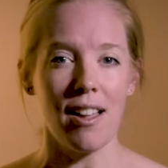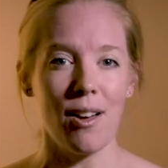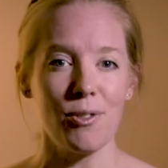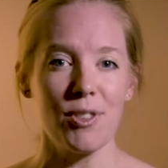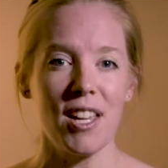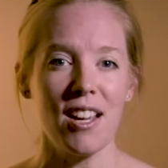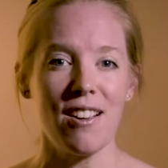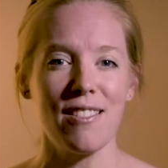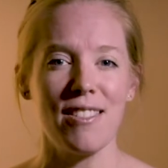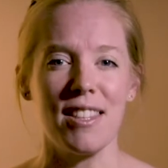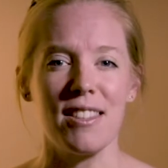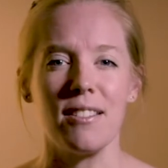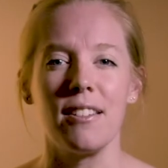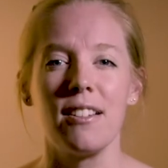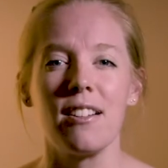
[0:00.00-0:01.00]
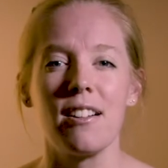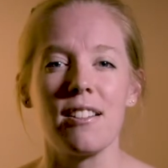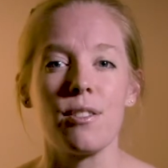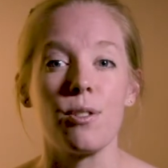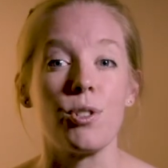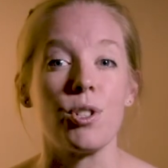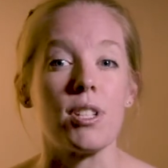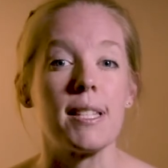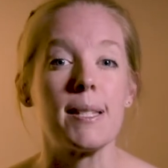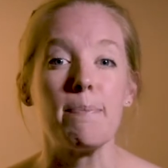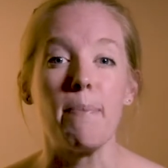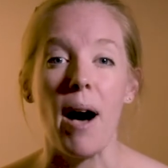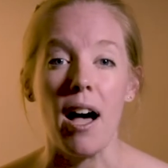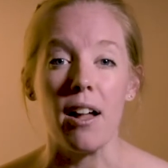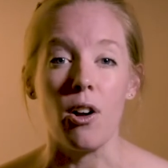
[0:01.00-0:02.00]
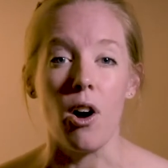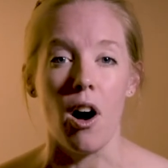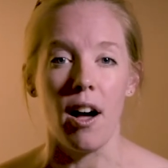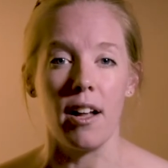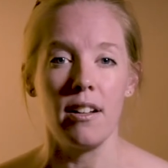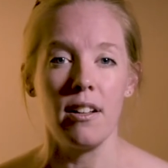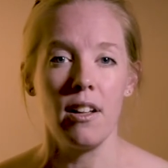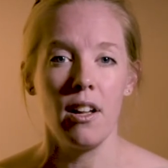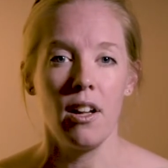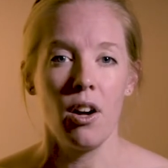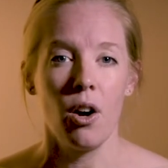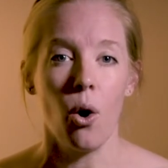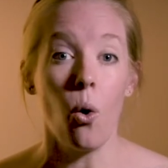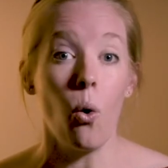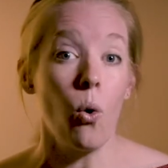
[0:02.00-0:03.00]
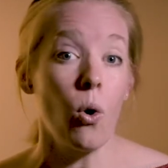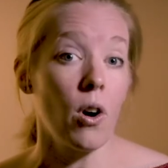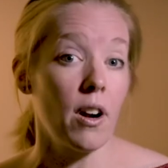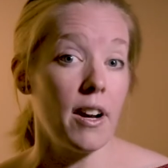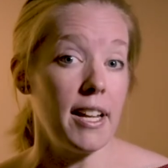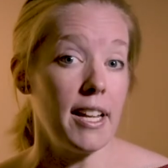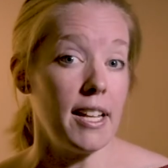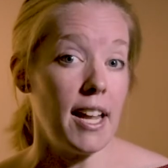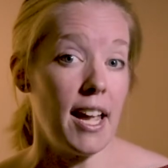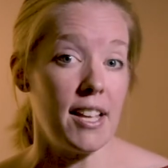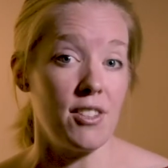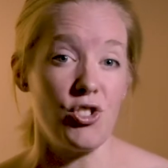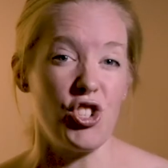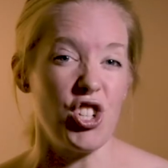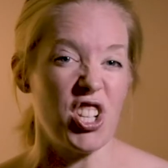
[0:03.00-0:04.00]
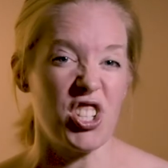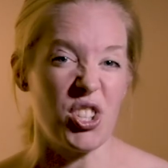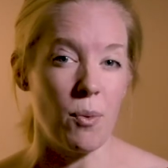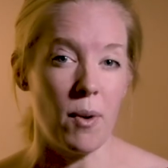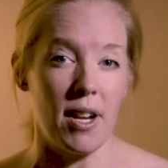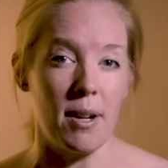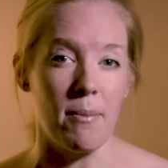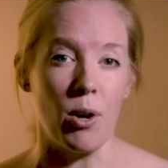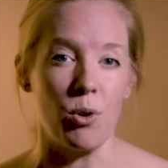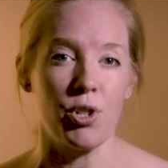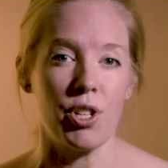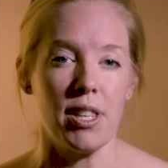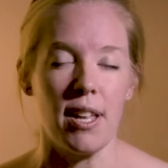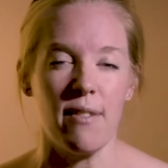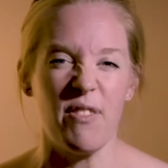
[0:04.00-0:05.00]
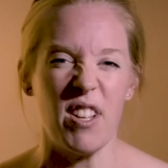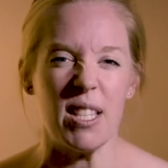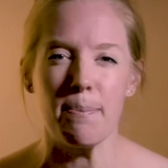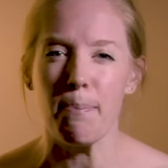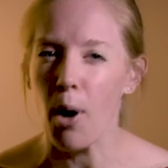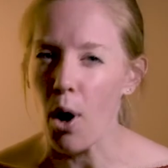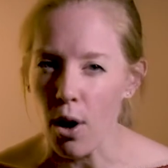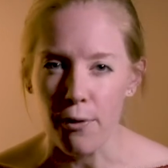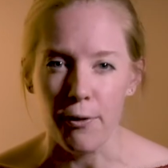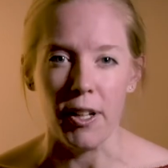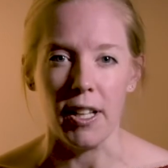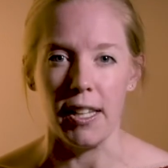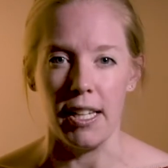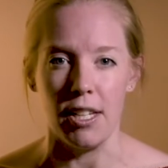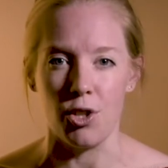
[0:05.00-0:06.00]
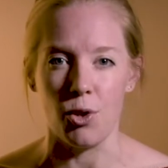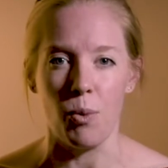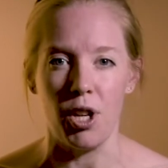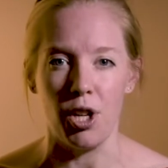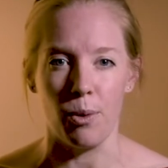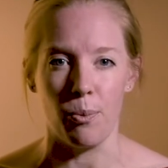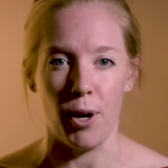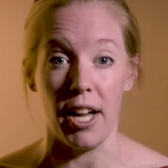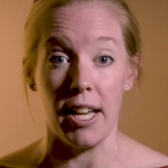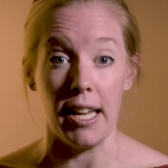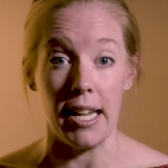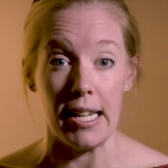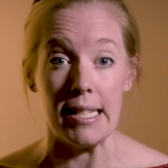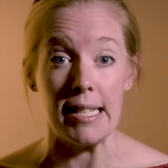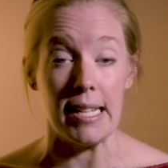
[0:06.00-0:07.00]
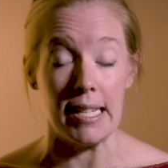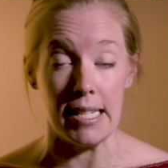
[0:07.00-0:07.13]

out there that the lyrics are just spot on, or it has just the right emotion that fits perfectly into what your brand is and